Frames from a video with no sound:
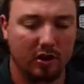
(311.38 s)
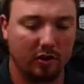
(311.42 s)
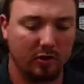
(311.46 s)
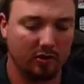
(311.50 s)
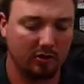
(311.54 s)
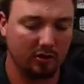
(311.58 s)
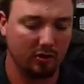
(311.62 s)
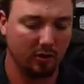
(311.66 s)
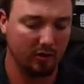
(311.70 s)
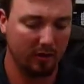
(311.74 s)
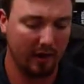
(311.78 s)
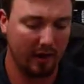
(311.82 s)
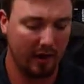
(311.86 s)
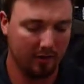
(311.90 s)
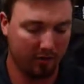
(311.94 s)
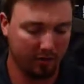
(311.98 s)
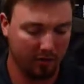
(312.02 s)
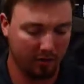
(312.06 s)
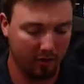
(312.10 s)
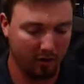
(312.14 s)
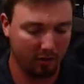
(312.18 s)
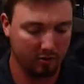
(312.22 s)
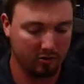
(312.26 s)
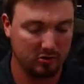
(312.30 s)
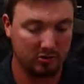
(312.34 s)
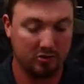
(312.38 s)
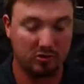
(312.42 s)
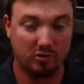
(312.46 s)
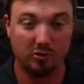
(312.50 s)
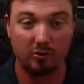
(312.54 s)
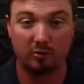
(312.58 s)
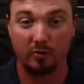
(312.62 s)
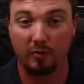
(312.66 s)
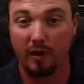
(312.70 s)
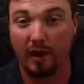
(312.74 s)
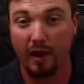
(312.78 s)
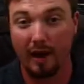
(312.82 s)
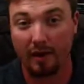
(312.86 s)
Now I don't have Cars
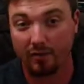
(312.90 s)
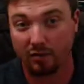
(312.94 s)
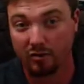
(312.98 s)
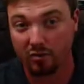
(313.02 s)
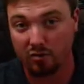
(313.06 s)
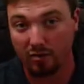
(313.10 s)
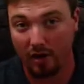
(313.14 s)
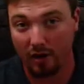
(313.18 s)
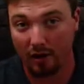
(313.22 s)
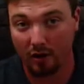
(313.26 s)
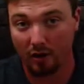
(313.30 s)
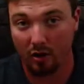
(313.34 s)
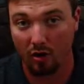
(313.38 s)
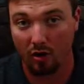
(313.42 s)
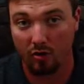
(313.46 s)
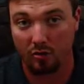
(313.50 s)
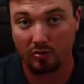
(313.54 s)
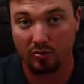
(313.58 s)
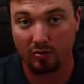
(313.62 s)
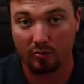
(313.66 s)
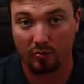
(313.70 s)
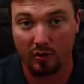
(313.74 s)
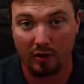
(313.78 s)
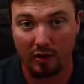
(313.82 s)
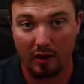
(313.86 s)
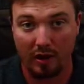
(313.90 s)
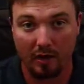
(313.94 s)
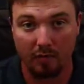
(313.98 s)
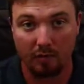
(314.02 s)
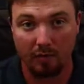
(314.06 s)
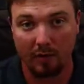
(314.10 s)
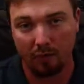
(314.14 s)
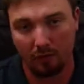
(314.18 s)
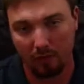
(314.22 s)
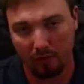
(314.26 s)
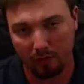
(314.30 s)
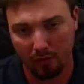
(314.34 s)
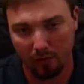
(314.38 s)
2 and we haven't tried Cars 3 yet,
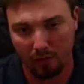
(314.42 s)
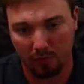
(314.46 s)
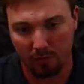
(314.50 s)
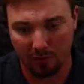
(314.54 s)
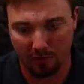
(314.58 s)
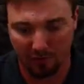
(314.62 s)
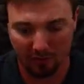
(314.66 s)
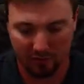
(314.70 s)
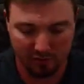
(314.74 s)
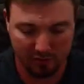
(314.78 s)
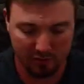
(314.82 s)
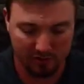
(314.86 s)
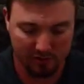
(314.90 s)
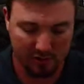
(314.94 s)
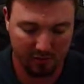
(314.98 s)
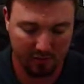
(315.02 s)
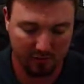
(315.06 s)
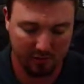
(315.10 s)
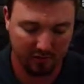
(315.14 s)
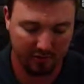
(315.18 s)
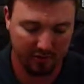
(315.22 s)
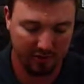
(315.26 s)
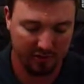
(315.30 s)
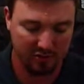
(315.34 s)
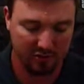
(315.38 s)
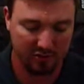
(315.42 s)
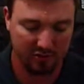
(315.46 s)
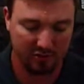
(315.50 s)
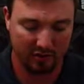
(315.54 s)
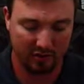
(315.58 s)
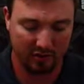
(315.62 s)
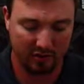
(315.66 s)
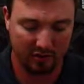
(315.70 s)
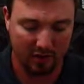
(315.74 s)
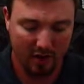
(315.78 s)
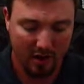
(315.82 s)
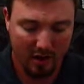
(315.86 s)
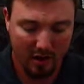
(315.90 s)
but we will pick those up
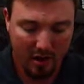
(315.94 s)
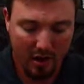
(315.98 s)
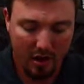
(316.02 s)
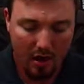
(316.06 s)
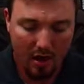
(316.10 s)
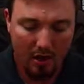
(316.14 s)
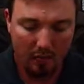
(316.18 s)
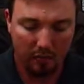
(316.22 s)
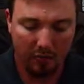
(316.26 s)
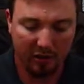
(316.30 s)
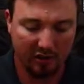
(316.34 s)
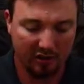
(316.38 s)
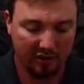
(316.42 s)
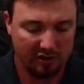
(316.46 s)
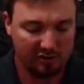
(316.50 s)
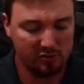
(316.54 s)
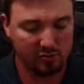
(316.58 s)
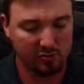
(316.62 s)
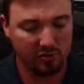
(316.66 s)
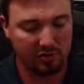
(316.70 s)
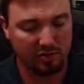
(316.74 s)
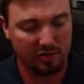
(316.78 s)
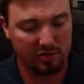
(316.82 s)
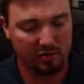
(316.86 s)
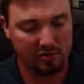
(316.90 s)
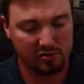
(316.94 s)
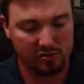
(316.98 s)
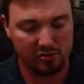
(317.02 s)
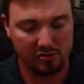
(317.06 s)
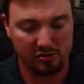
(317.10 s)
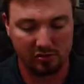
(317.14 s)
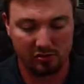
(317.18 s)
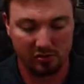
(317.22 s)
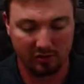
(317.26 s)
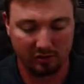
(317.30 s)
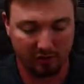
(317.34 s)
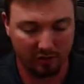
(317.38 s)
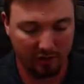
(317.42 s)
eventually. But this one here is
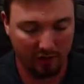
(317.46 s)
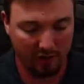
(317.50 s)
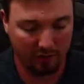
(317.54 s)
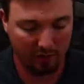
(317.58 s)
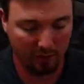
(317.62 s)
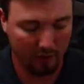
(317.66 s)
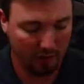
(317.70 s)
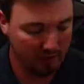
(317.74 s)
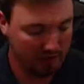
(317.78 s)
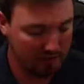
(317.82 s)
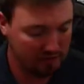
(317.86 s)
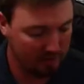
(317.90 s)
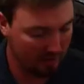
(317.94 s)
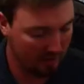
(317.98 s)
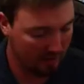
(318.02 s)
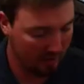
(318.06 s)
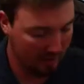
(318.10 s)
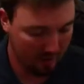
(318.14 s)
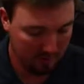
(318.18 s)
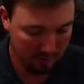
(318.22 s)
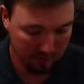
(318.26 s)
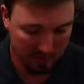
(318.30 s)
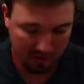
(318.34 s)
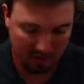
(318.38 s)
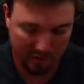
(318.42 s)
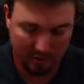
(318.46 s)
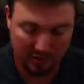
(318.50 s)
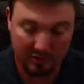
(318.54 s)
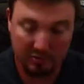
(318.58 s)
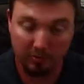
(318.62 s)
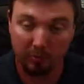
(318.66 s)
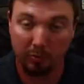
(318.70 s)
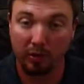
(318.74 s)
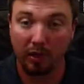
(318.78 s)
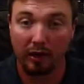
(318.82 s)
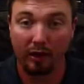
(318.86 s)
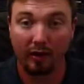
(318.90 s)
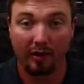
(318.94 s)
just a fun racing game and he's
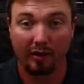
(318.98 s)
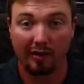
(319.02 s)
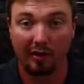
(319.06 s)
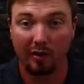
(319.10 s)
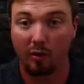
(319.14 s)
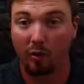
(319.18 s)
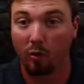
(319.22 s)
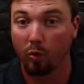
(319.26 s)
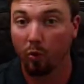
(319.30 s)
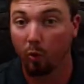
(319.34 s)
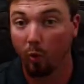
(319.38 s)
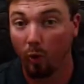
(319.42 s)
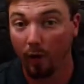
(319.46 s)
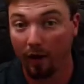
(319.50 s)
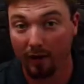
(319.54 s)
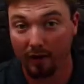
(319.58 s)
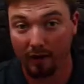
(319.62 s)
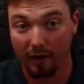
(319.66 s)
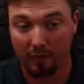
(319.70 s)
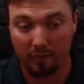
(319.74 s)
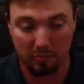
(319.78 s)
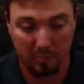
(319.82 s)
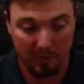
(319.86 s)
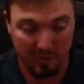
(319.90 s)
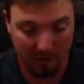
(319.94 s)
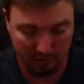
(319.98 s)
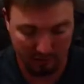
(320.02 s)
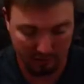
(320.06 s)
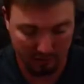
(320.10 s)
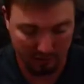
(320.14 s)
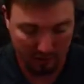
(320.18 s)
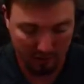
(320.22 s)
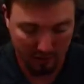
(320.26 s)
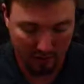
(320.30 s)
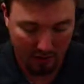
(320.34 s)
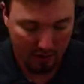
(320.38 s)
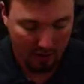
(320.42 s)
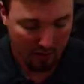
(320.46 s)
played it quite a bit.
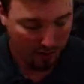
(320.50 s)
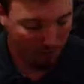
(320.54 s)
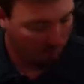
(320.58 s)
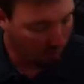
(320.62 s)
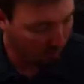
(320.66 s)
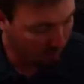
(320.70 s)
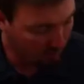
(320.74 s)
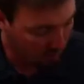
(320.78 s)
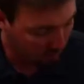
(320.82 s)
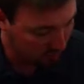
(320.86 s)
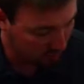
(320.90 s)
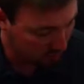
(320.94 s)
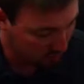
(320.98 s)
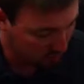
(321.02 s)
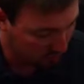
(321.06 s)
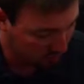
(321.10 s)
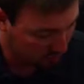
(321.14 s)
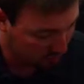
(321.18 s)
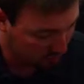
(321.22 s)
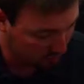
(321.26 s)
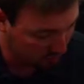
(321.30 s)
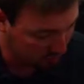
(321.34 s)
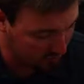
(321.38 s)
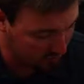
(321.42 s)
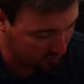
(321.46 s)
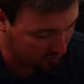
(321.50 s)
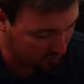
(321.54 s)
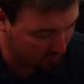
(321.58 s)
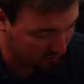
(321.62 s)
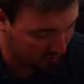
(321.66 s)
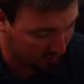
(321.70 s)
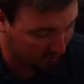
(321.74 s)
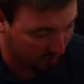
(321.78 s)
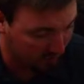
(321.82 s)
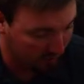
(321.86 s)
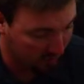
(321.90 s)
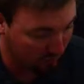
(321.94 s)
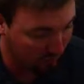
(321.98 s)
Will, who's your
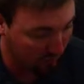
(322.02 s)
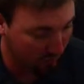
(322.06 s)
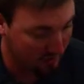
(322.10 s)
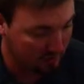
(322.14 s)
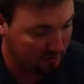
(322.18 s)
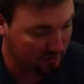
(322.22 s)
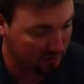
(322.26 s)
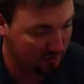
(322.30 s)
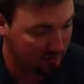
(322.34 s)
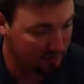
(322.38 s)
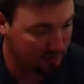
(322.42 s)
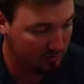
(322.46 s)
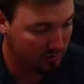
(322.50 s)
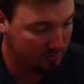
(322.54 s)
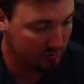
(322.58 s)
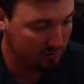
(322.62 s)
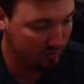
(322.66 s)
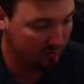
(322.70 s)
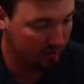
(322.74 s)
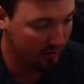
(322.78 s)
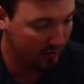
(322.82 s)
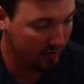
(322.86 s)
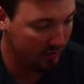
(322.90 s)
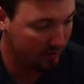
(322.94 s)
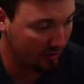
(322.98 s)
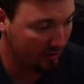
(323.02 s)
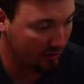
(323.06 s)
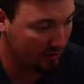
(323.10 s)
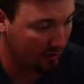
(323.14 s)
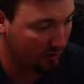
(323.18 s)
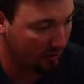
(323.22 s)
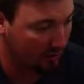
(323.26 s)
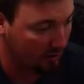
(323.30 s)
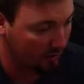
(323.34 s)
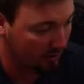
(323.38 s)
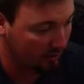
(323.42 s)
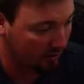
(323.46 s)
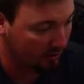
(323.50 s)
favorite
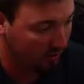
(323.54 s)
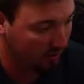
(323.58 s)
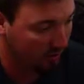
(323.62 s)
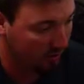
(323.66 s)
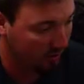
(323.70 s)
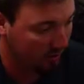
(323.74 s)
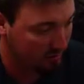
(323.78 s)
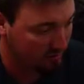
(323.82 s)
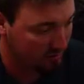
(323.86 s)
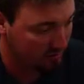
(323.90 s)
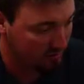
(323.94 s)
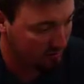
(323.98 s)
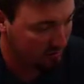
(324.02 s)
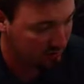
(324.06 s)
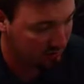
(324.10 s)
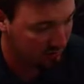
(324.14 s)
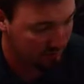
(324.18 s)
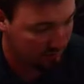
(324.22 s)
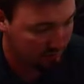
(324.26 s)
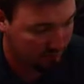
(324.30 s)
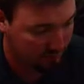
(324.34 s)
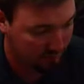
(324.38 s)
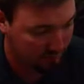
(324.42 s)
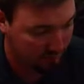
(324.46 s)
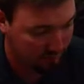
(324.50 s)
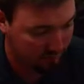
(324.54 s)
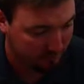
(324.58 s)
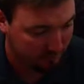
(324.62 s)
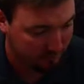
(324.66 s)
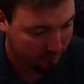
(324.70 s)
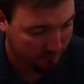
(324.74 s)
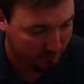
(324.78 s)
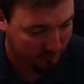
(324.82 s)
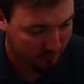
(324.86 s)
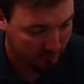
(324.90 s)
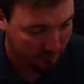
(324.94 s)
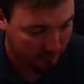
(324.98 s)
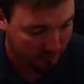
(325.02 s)
car on Cars?
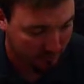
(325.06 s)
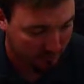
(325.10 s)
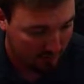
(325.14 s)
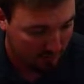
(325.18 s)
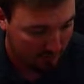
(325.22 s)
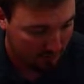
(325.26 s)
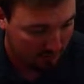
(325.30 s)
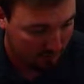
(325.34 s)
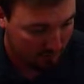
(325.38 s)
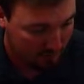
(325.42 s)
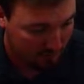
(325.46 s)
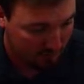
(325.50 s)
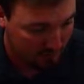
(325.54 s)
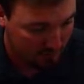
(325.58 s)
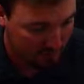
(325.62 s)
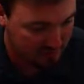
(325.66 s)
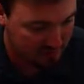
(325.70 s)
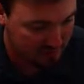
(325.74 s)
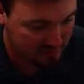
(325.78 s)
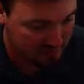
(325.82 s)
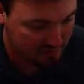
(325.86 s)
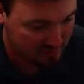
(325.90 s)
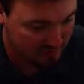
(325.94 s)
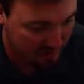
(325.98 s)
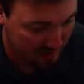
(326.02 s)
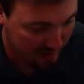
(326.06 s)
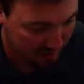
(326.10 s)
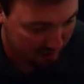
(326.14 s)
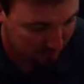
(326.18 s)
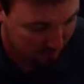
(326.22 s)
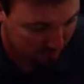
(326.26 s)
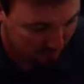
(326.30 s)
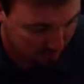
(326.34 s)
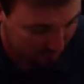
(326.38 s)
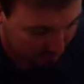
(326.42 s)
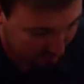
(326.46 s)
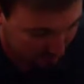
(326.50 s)
What's his name?